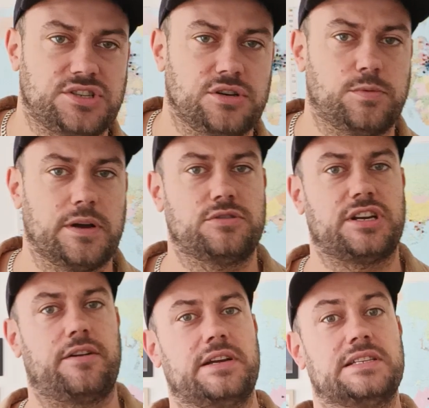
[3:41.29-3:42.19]
your
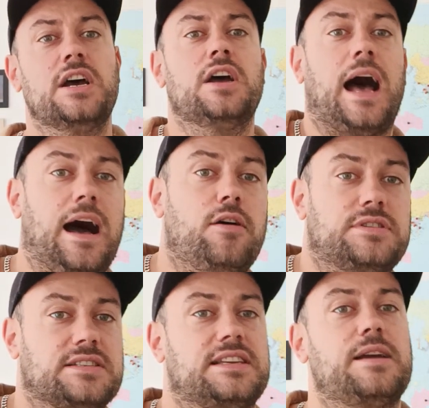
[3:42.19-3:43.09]
wheelchair is, how
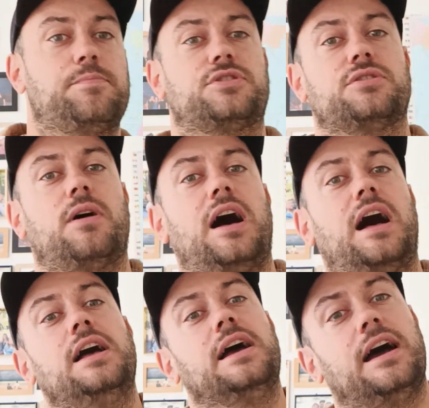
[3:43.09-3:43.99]
disabled you
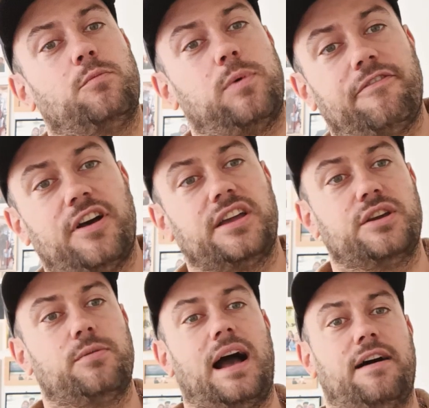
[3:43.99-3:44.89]
are, and whether
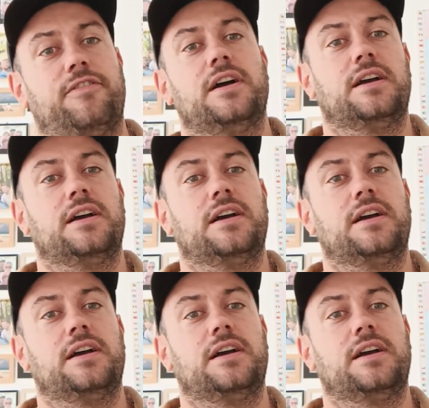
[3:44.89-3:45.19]
you have